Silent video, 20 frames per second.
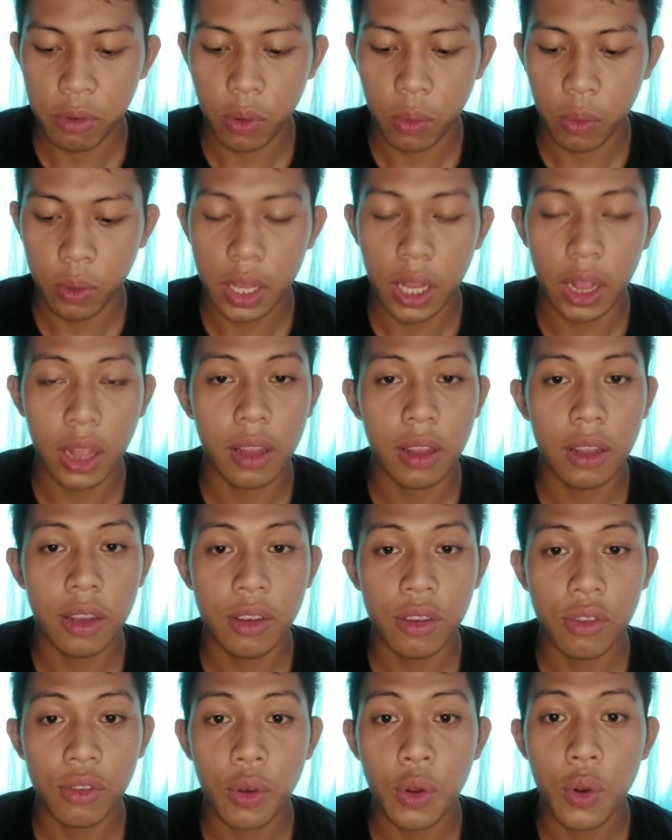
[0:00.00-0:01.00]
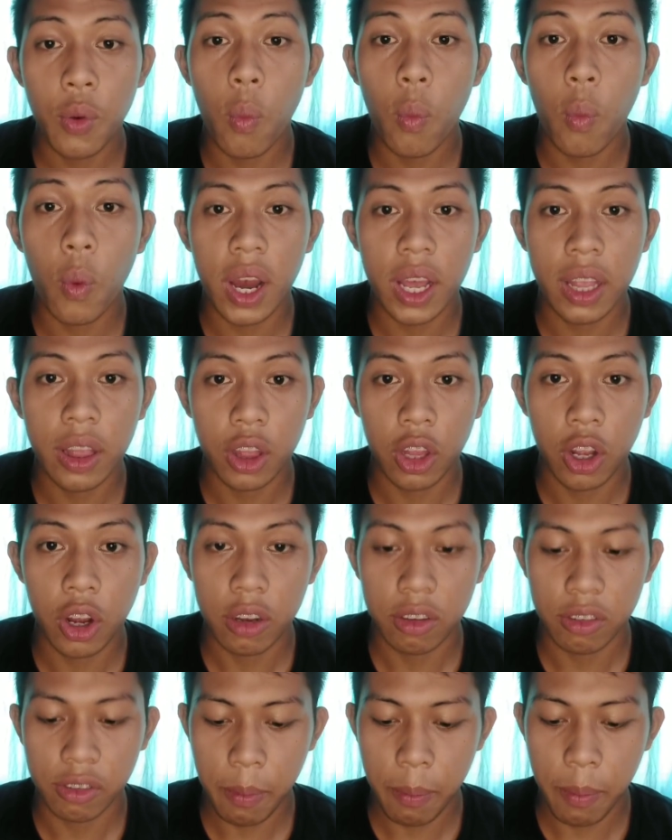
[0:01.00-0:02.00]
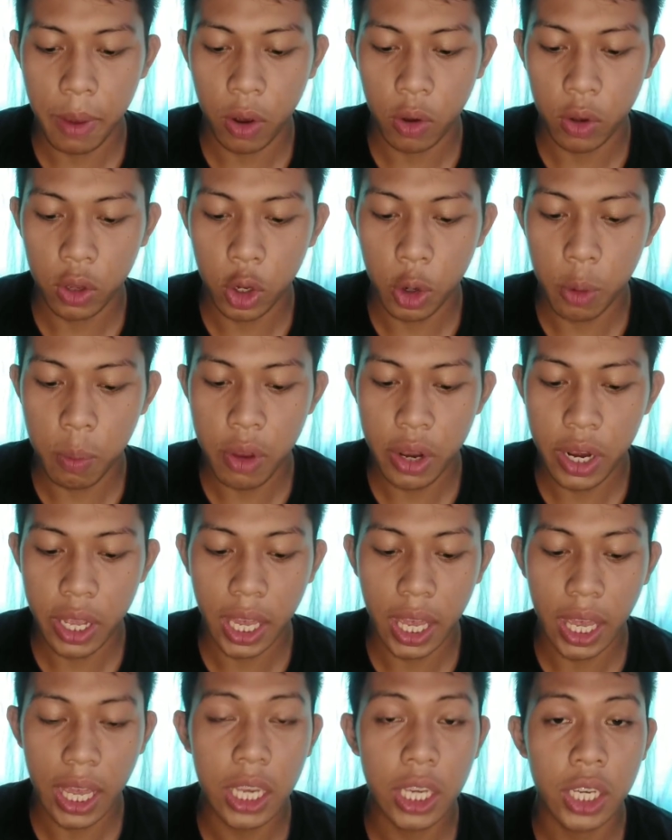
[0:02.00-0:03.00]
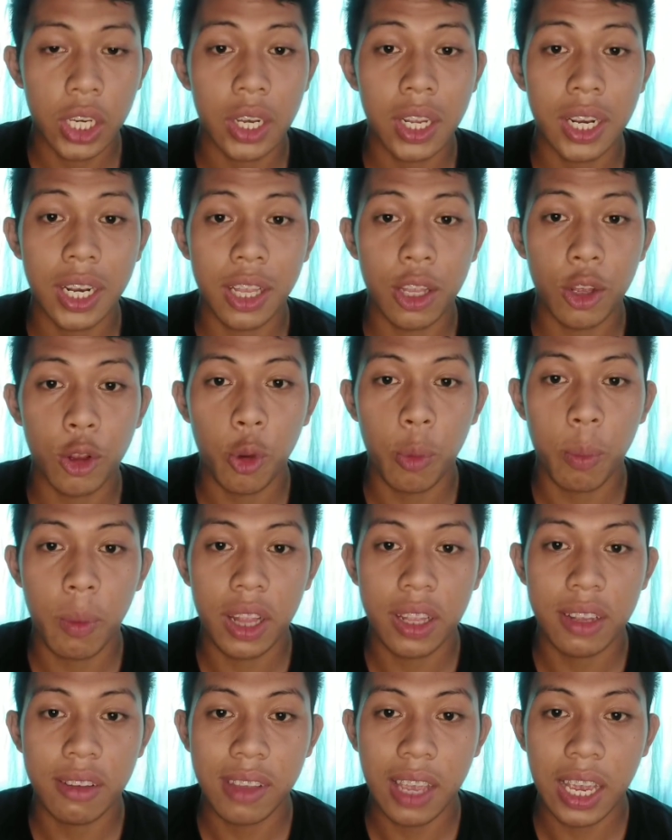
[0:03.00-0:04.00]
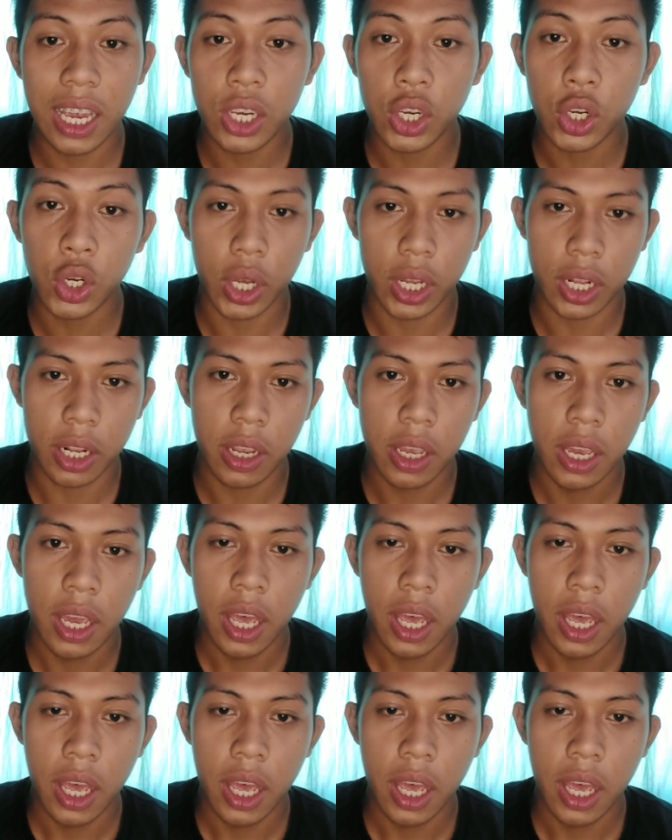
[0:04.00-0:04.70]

So the lesson 1 talks about communication and globalization.